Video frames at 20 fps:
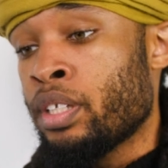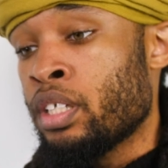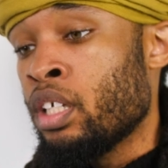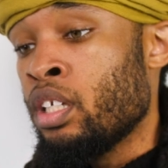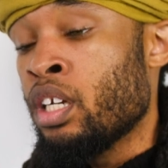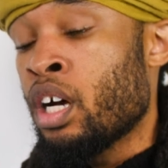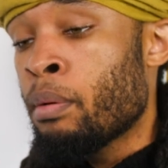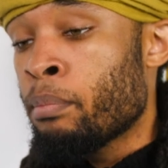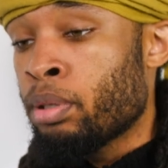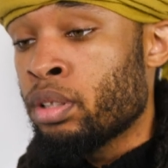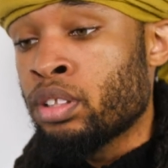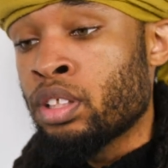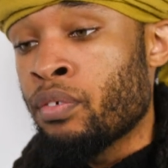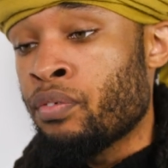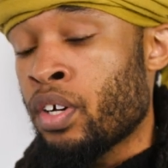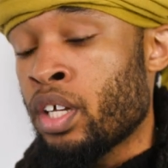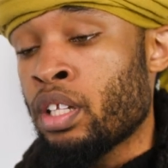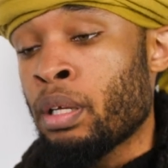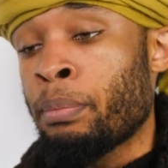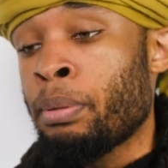with the numbers
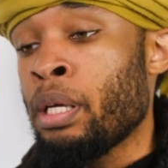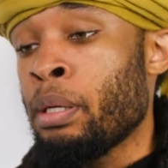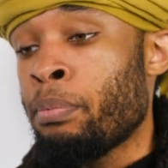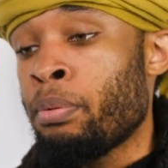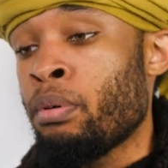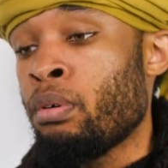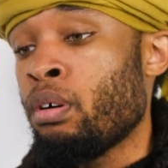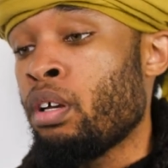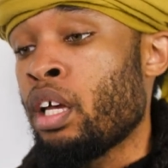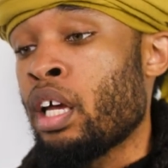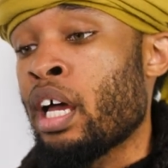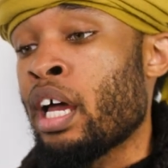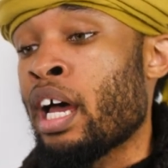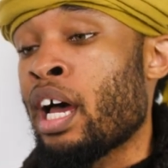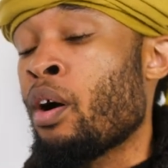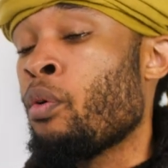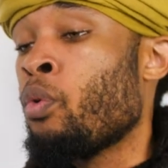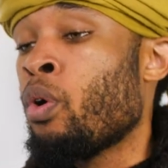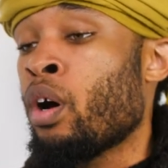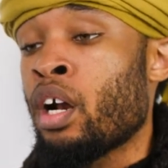of other people,
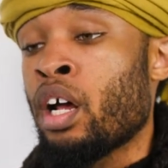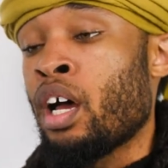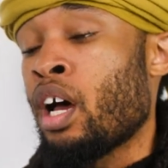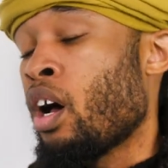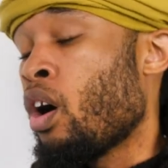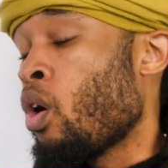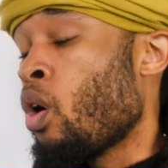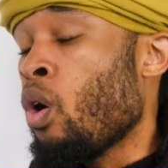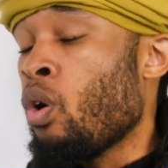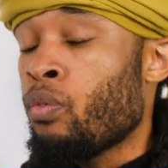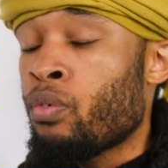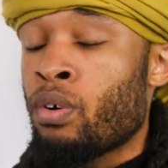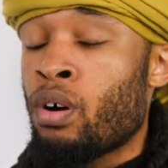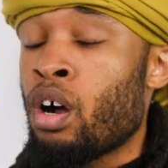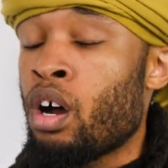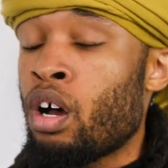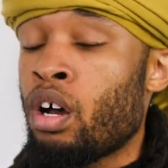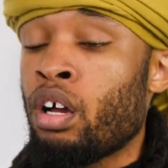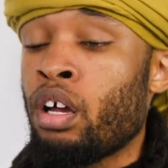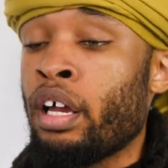
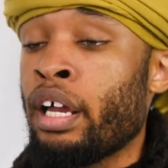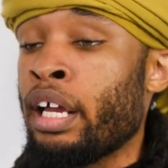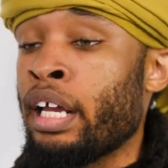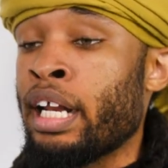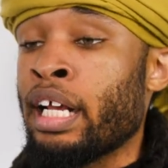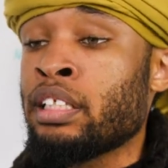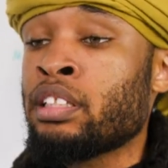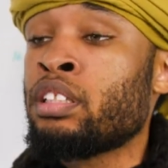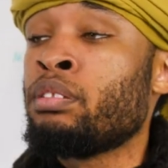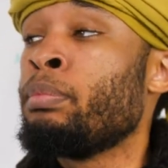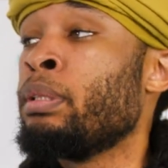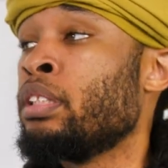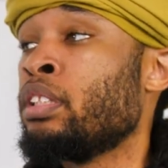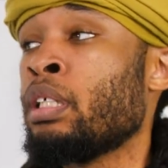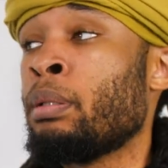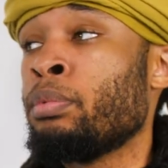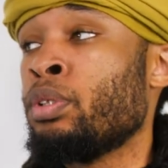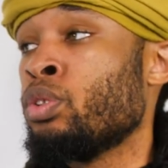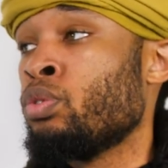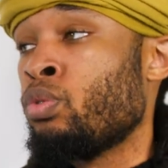overall, that just means
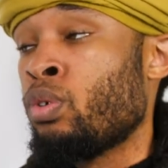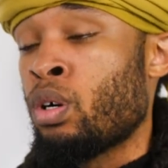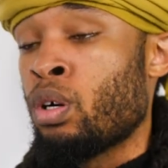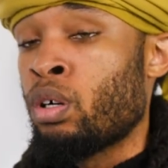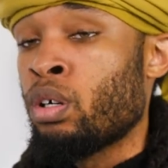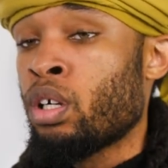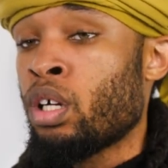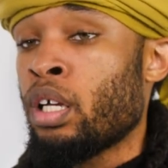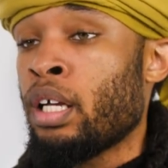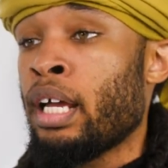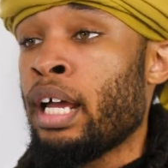something's wrong.